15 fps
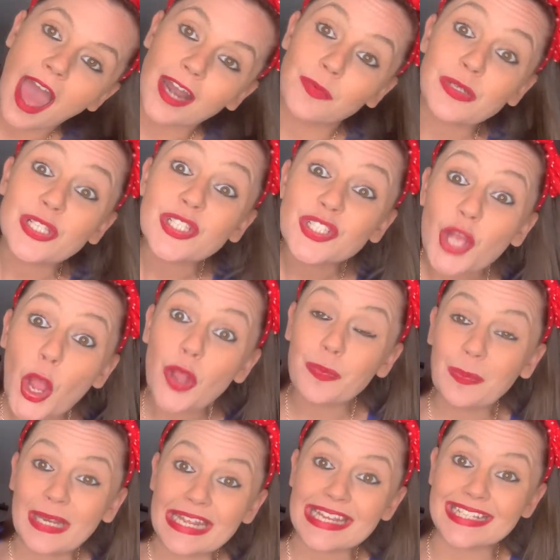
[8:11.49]
I was so
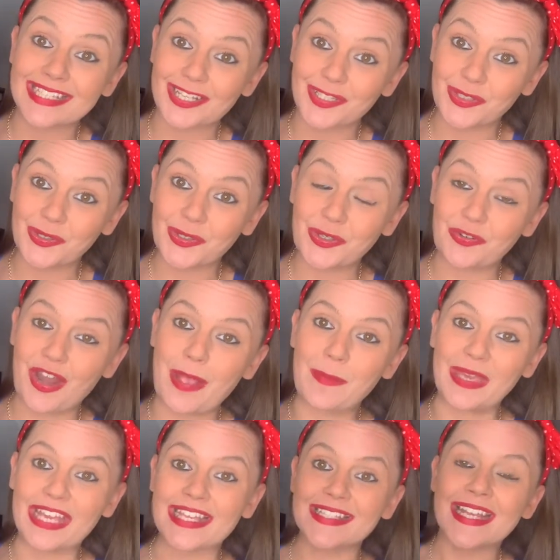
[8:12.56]
pleased I saw it,
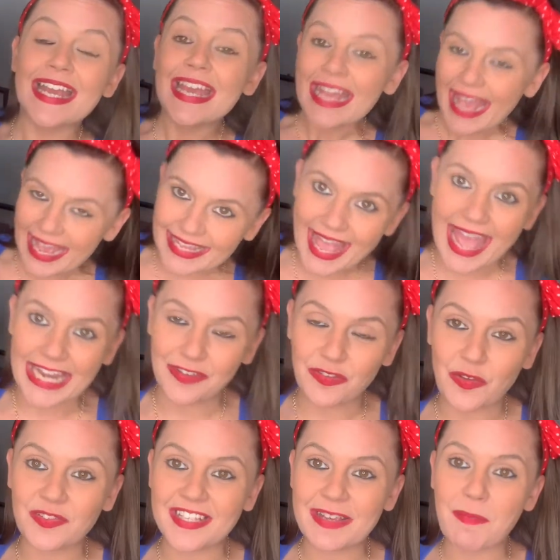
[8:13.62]
because again,
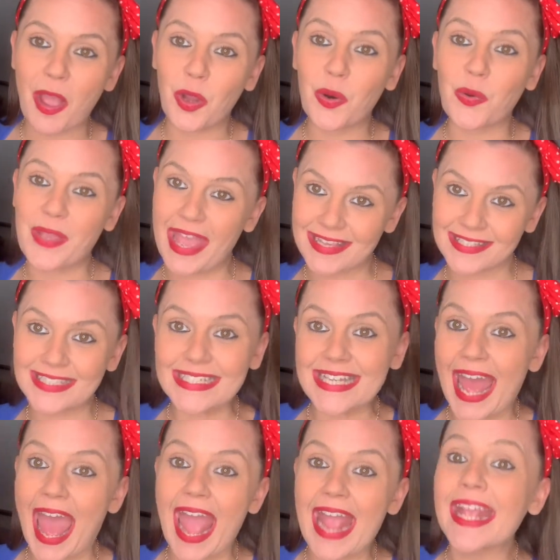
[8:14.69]
if you've seen my haul
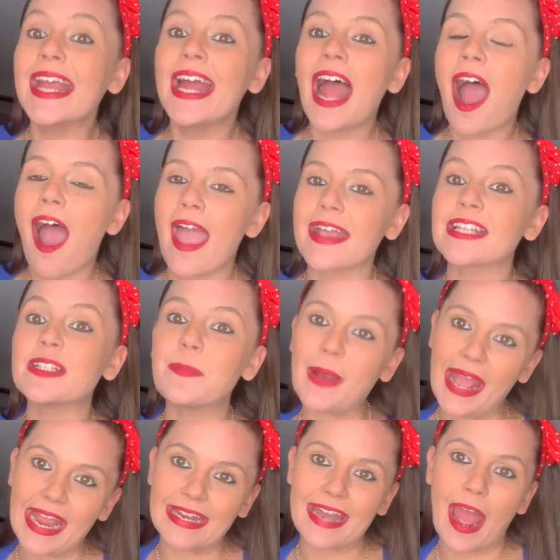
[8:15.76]
yesterday, I
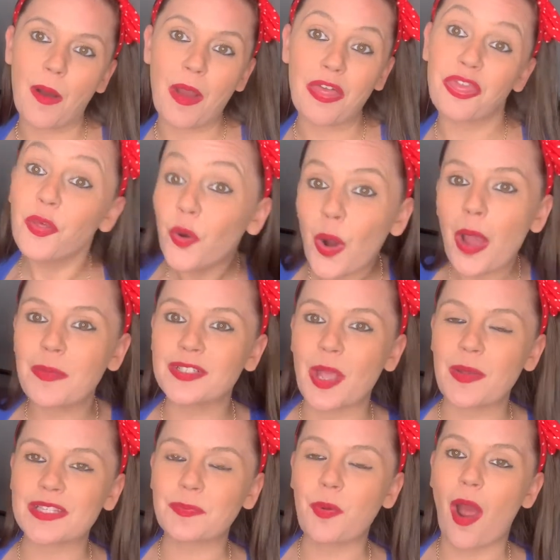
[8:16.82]
explained how I thought I was
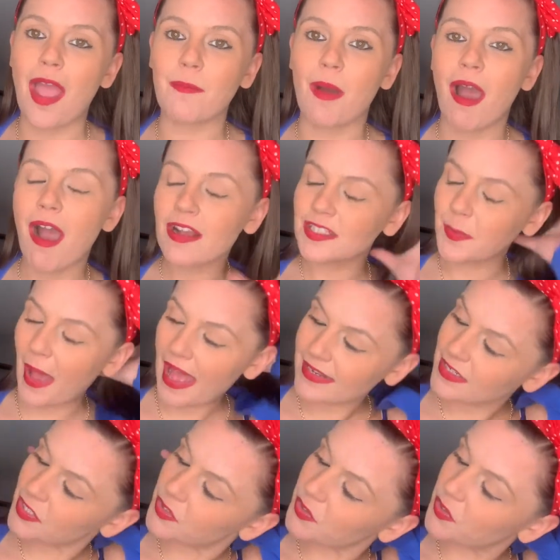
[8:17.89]
going to Primark, so I had
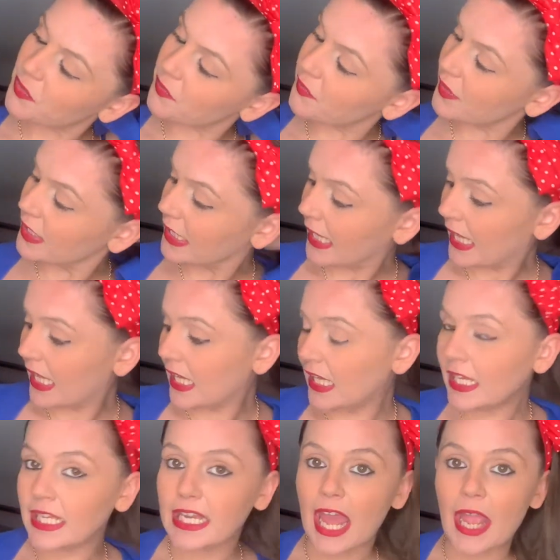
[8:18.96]
to sort of,
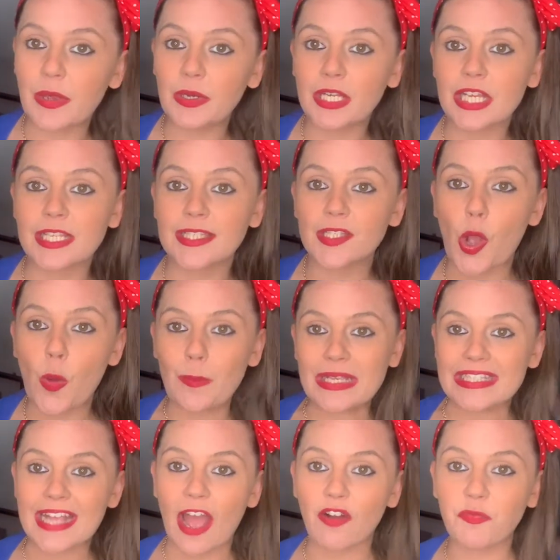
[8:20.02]
you know, console
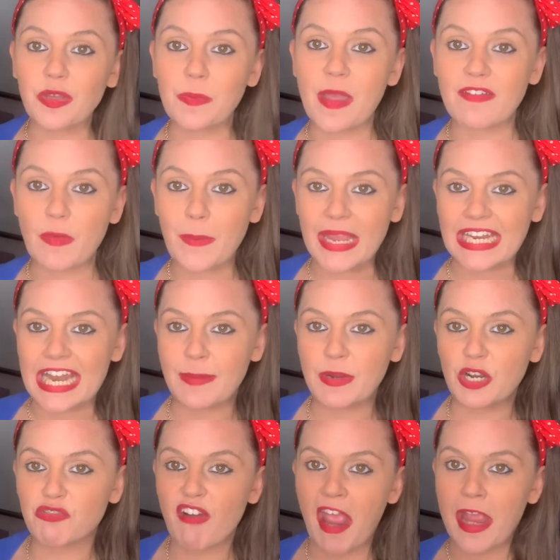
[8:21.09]
myself with a bit of a B&M
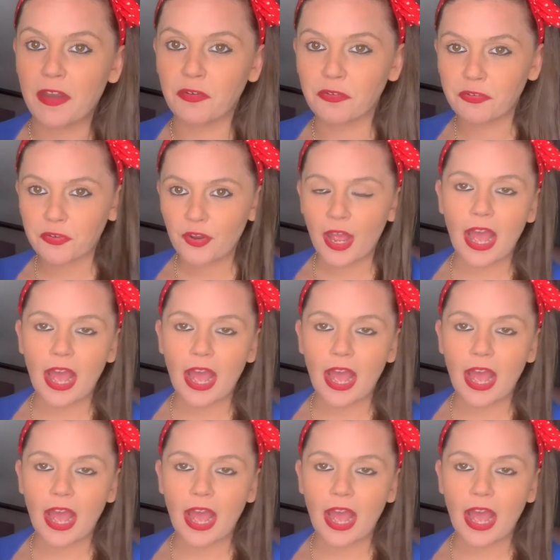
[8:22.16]
and a range.